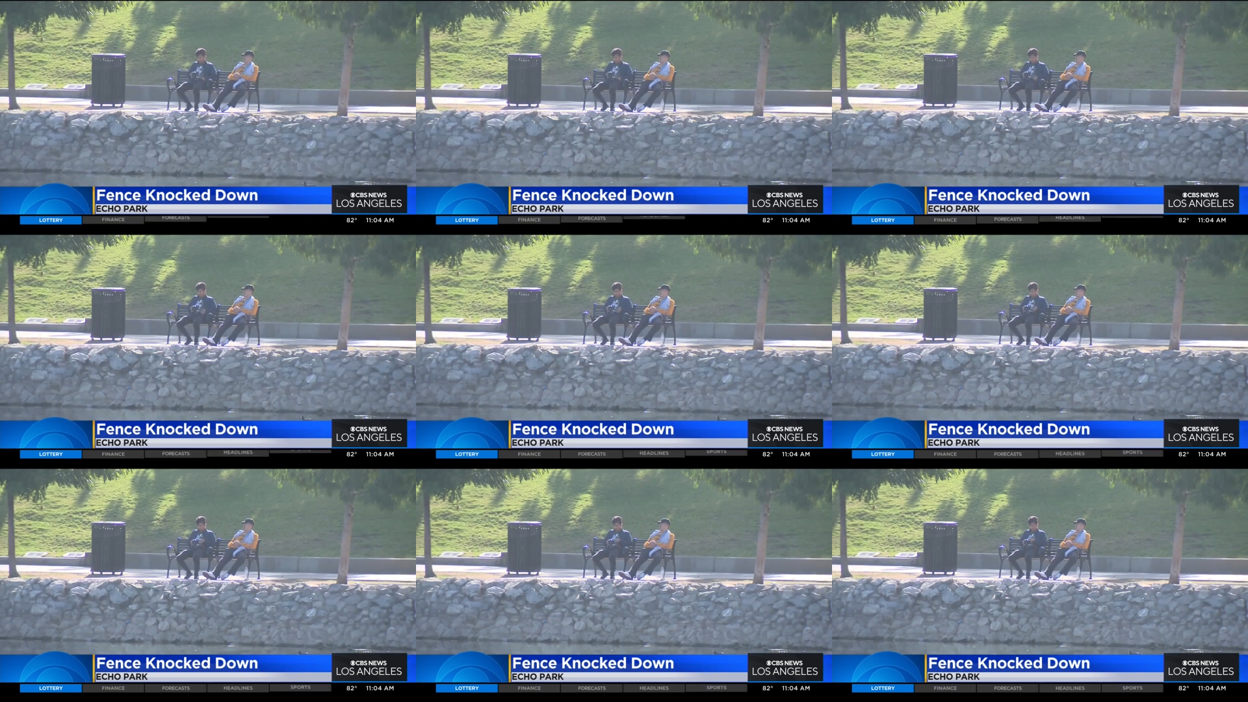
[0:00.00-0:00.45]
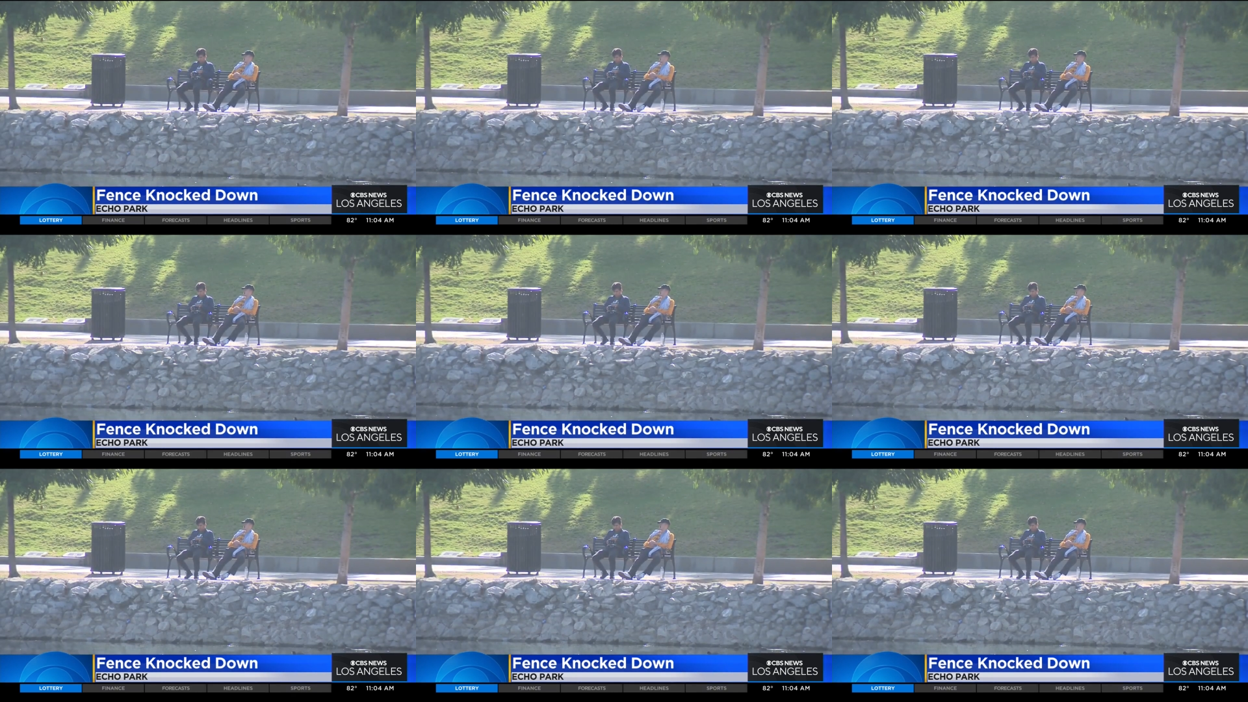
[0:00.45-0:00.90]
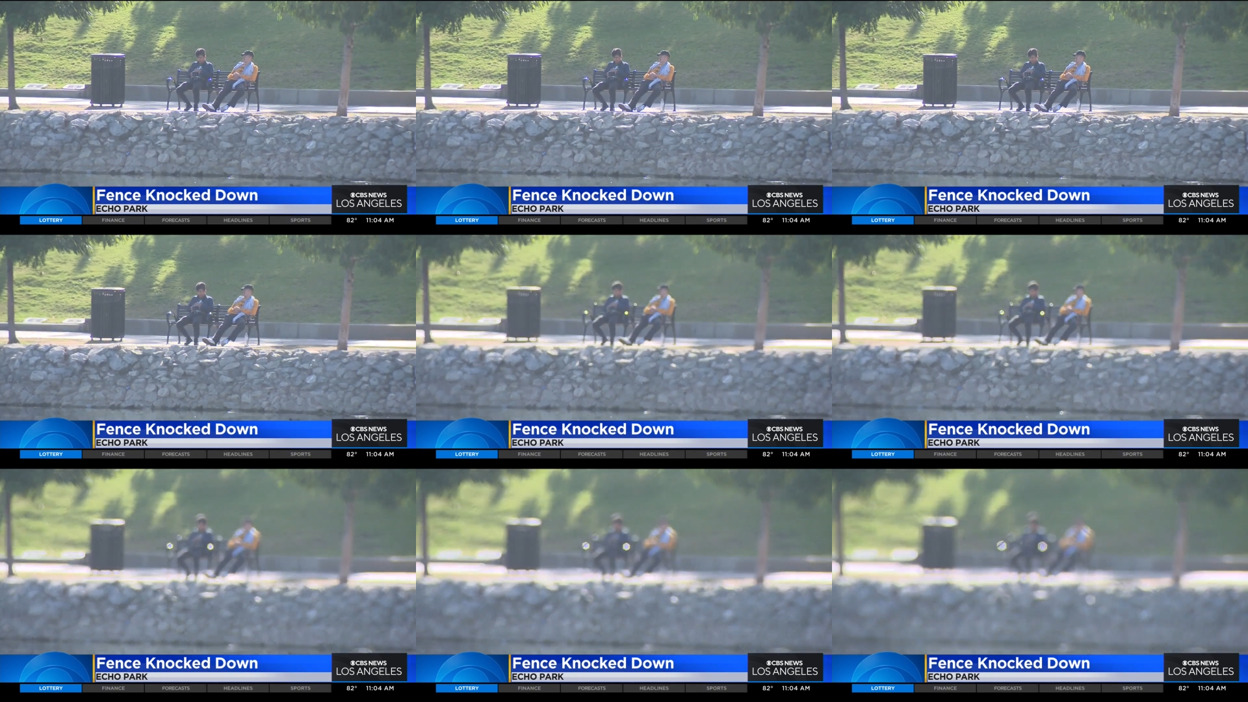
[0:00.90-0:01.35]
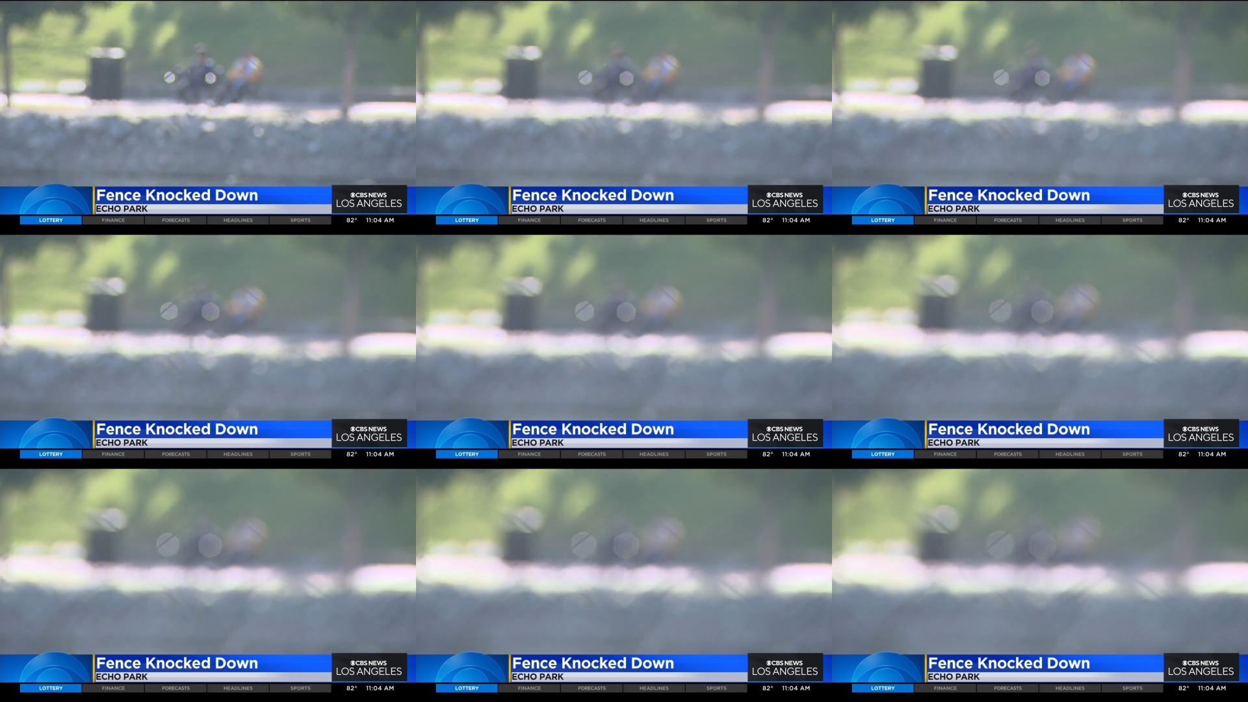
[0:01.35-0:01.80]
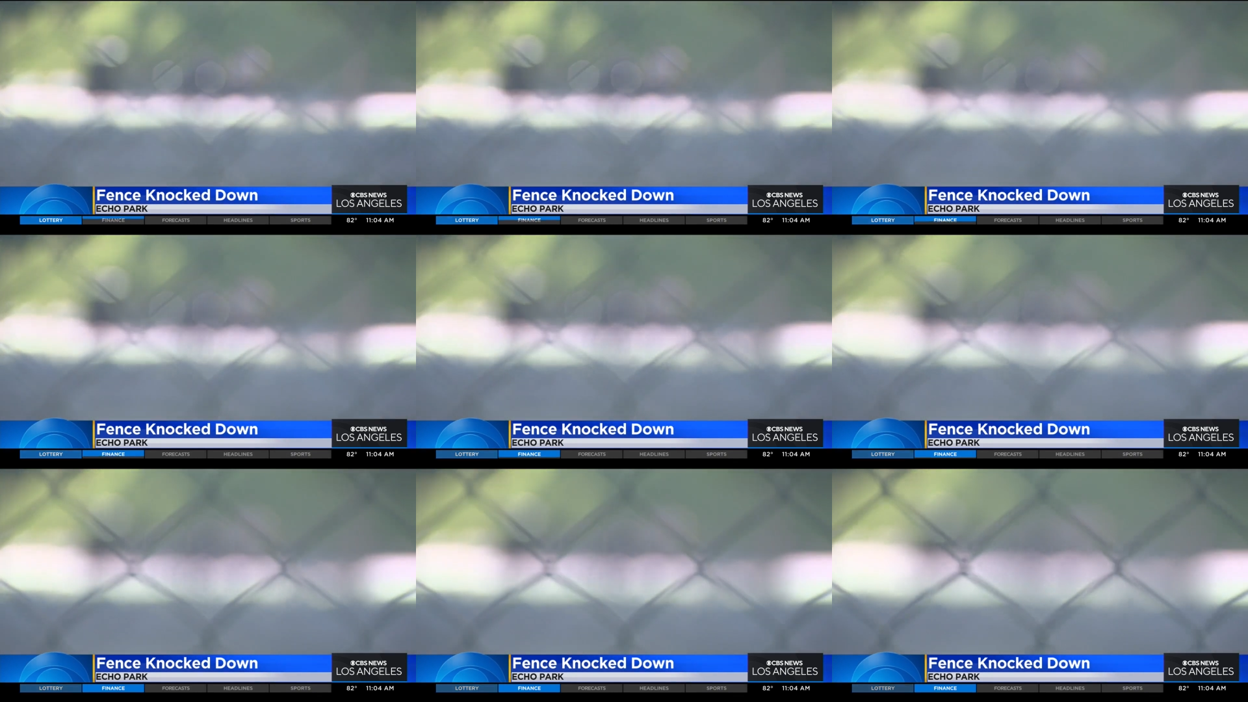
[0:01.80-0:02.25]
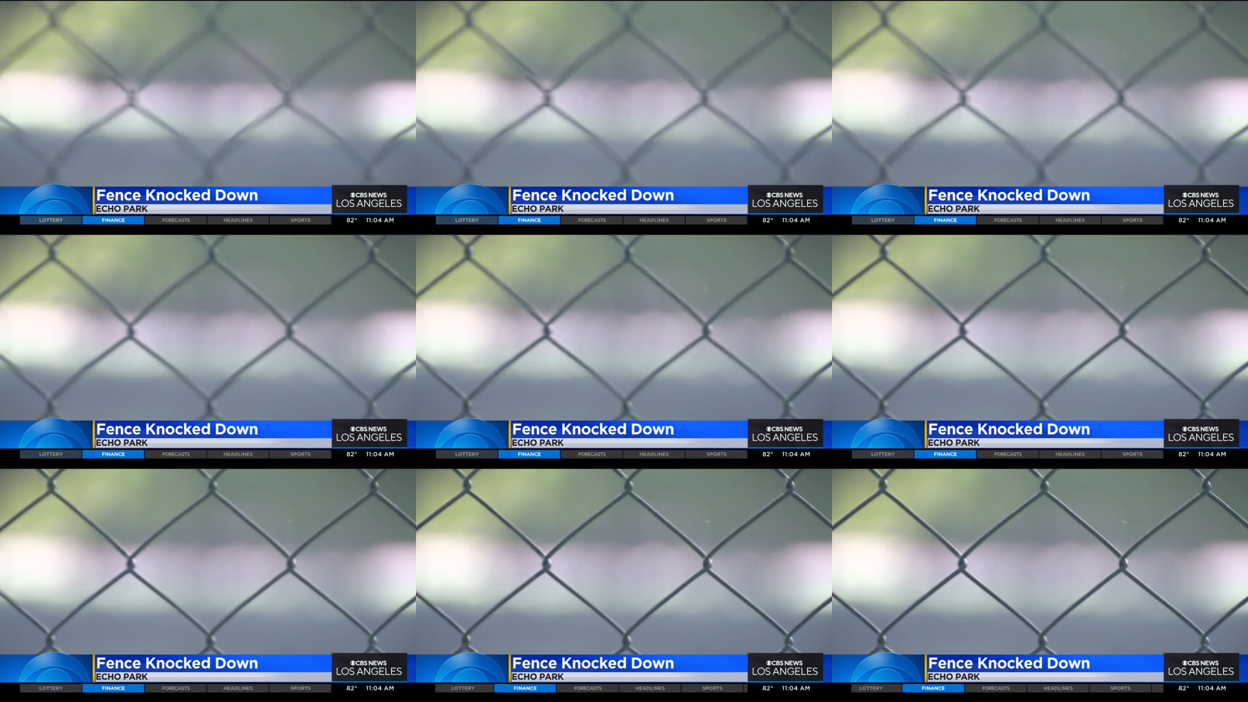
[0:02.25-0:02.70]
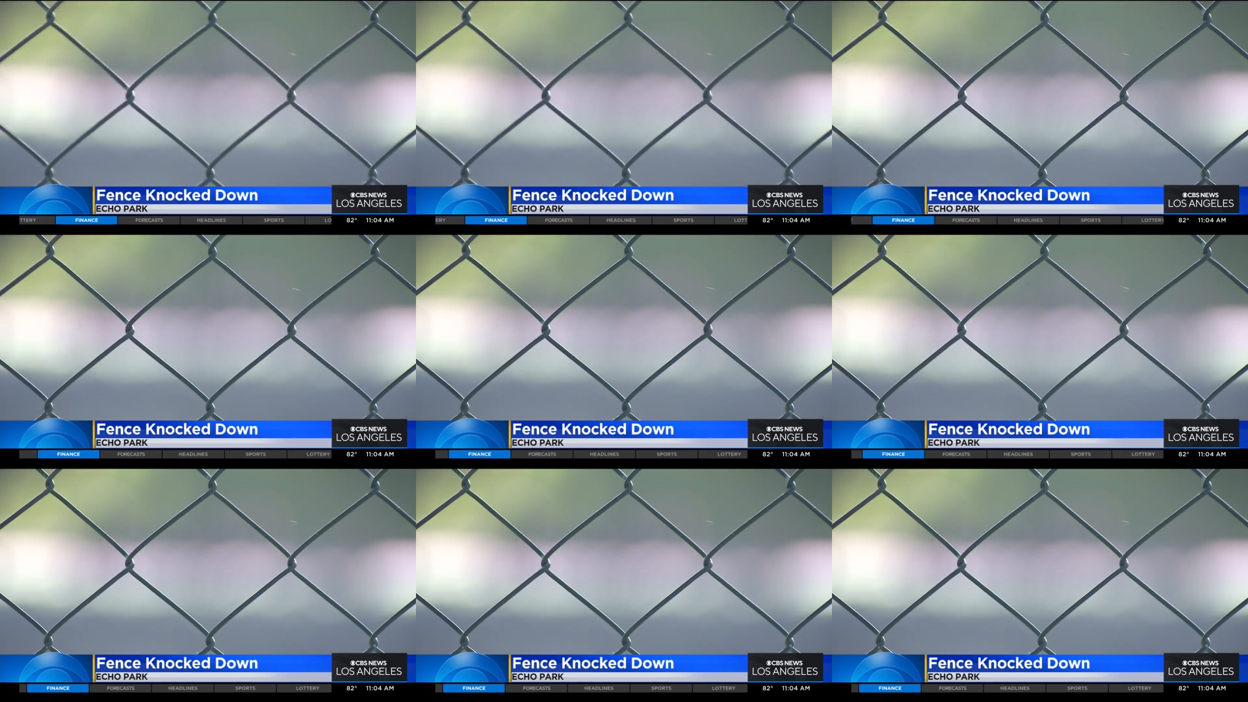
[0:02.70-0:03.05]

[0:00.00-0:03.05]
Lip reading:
(no speaker visible)